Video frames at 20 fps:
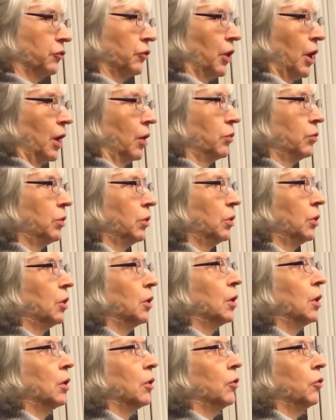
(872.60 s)
down,
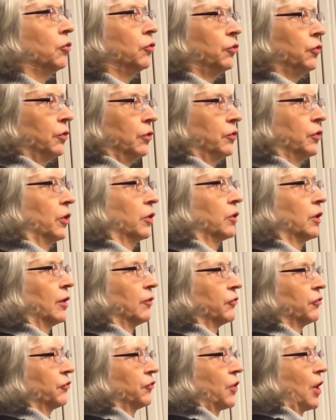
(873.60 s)
the
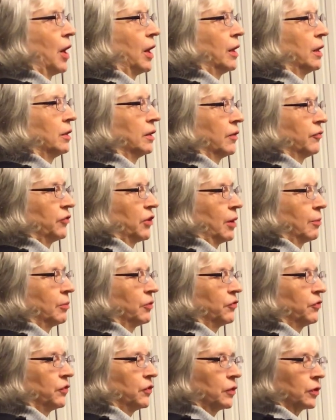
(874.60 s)
left side, left
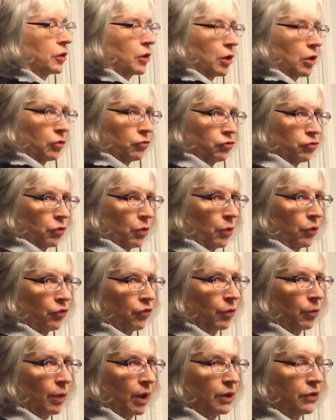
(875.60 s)
hemisphere controls
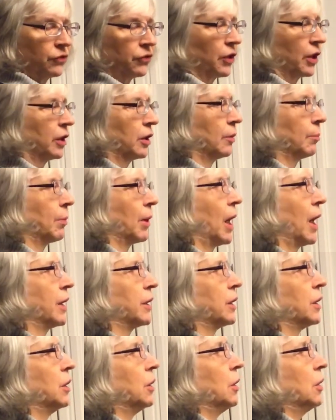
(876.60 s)
the right side of the
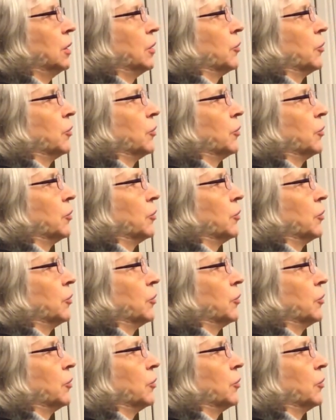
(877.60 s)
body,